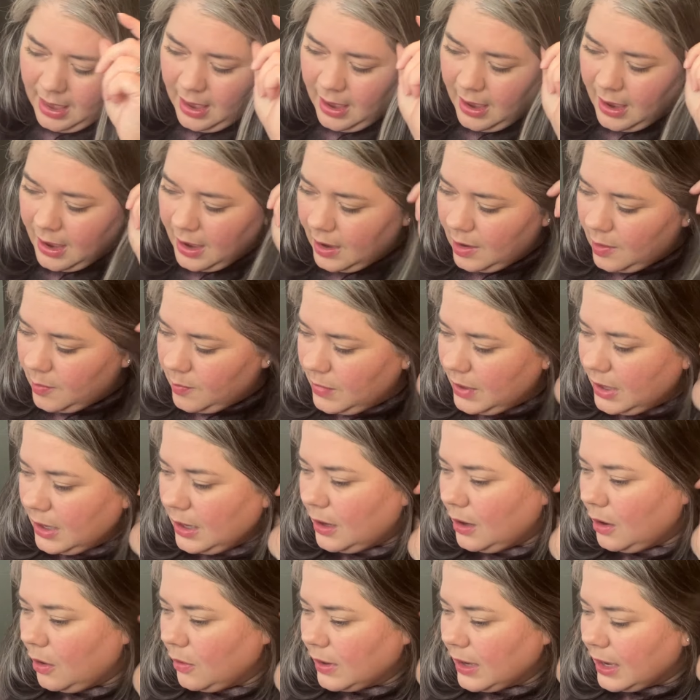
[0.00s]

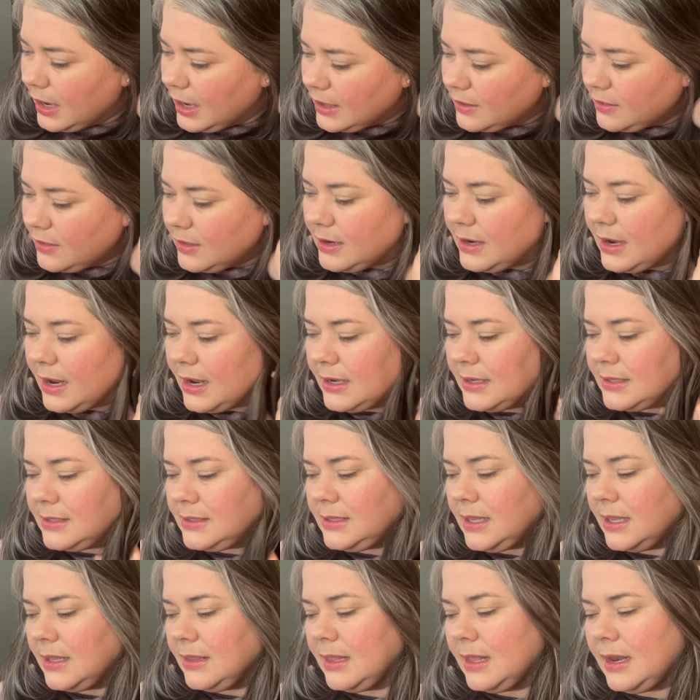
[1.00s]
Okay, the next
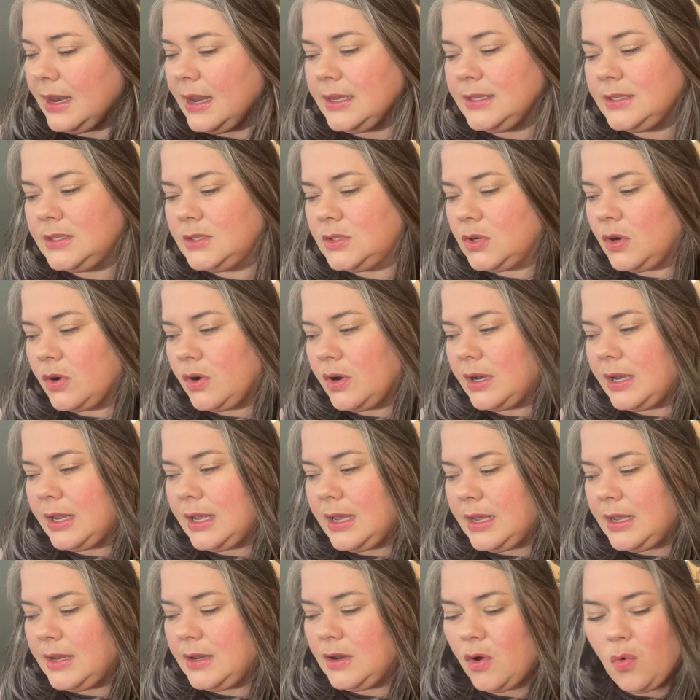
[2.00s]
thing that I
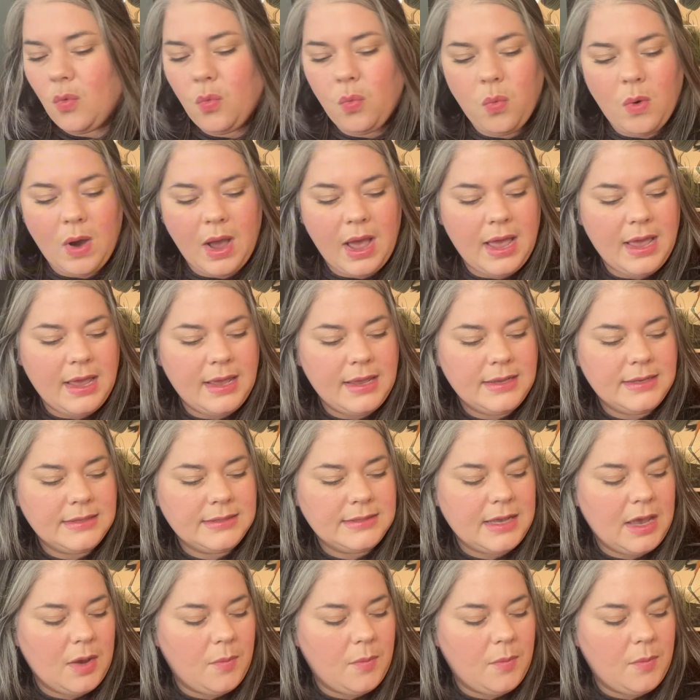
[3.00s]
started was